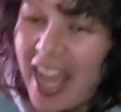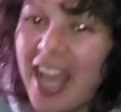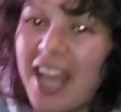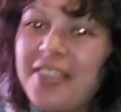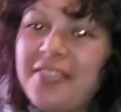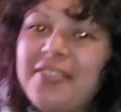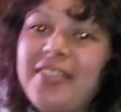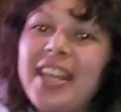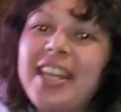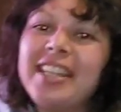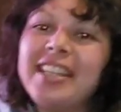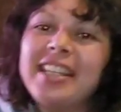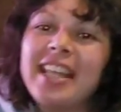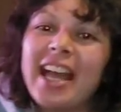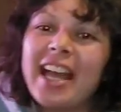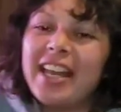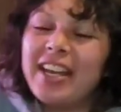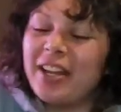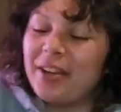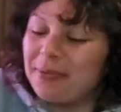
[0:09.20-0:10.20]
I made
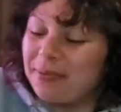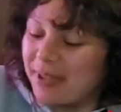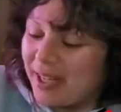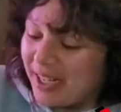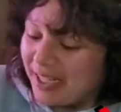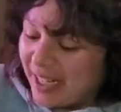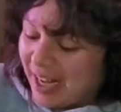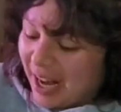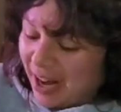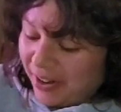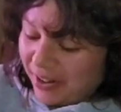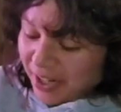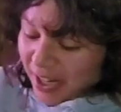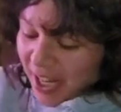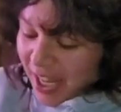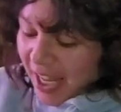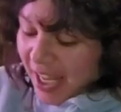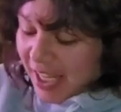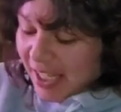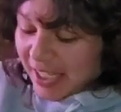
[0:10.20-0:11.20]
that up right now.
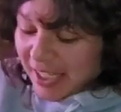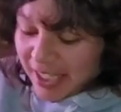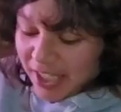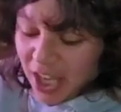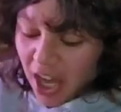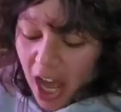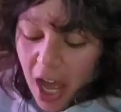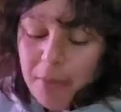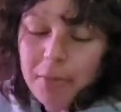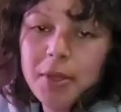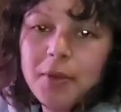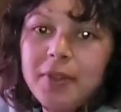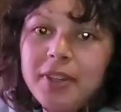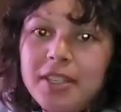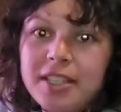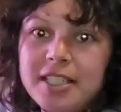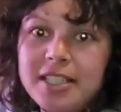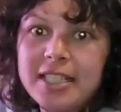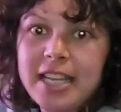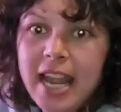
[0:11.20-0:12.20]
He caught me with
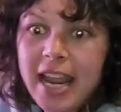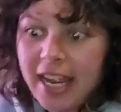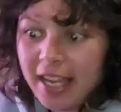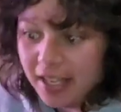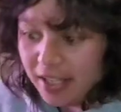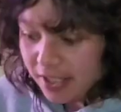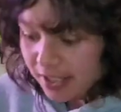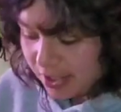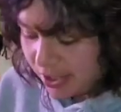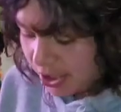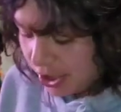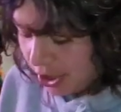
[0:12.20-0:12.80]
his nails.